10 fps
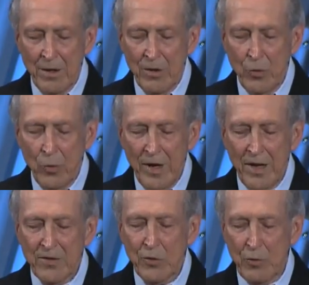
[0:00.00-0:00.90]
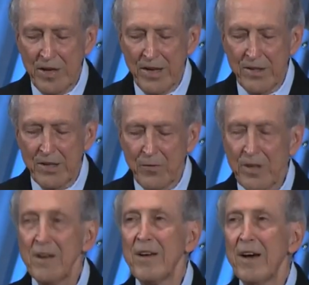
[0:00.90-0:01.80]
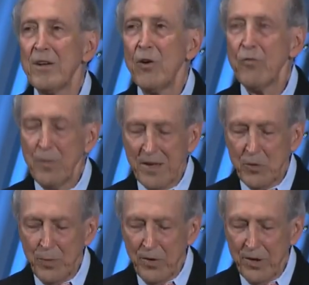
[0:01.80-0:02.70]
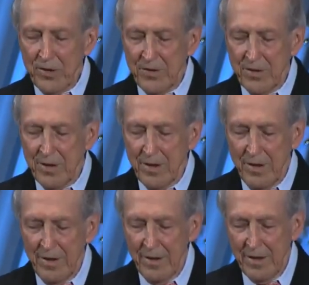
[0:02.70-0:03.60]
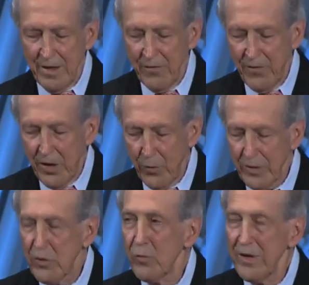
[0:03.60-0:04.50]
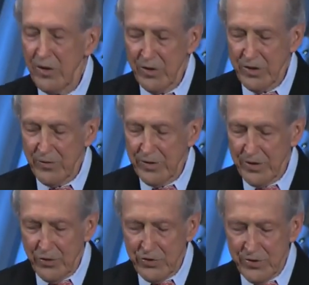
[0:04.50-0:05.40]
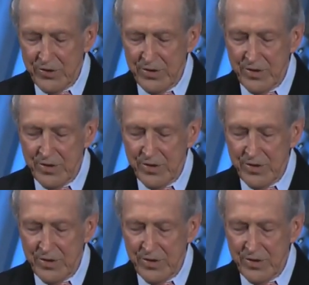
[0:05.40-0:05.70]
Who has creativity? I know from experience in following careers of associates